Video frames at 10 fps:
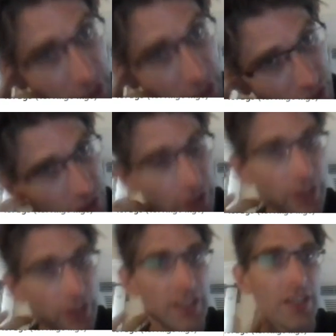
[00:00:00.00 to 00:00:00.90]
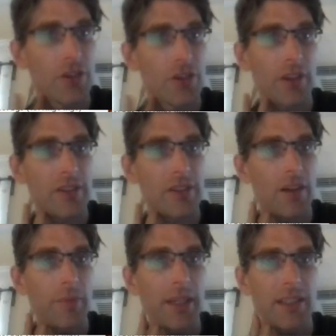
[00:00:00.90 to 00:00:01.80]
engines are good to teach you this
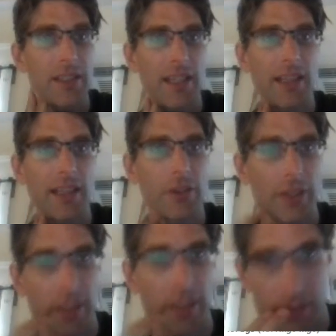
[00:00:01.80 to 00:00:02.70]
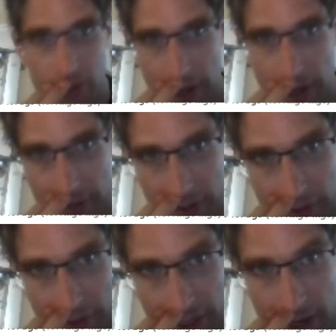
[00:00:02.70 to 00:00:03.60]
stuff because they literally don't have any
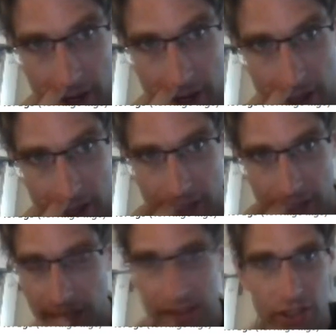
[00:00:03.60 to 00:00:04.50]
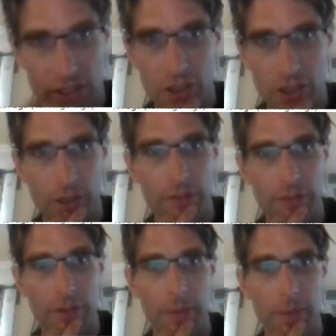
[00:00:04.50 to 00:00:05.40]
fear, and they're just looking
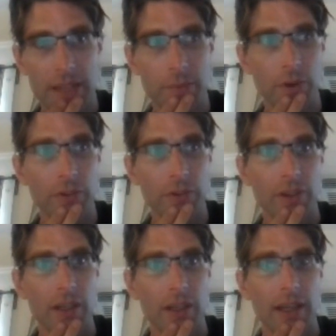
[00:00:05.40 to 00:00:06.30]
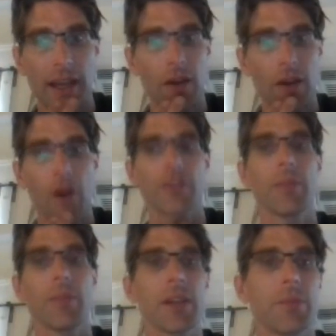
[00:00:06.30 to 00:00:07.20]
for the best move, and often the
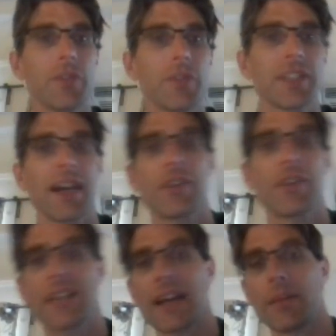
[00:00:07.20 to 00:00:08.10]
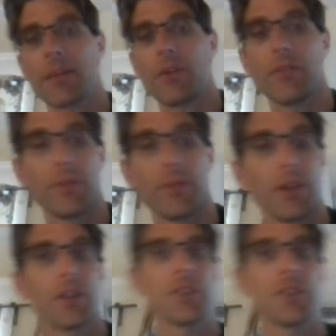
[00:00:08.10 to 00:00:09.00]
best move is a counterattacking move.
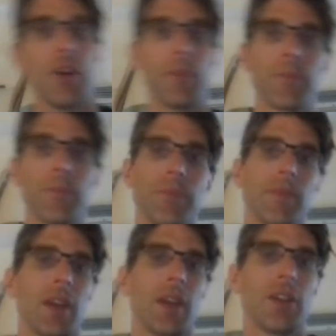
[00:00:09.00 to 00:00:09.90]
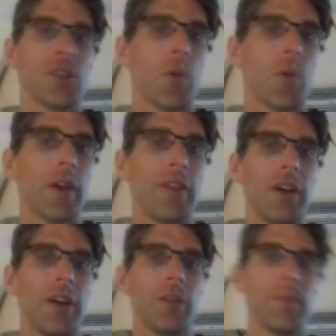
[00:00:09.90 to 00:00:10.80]
So just a quick
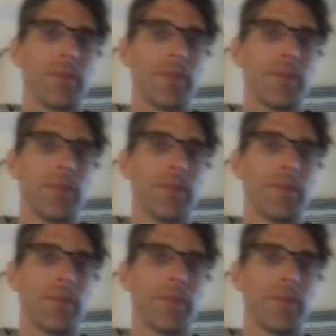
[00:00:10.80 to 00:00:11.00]
video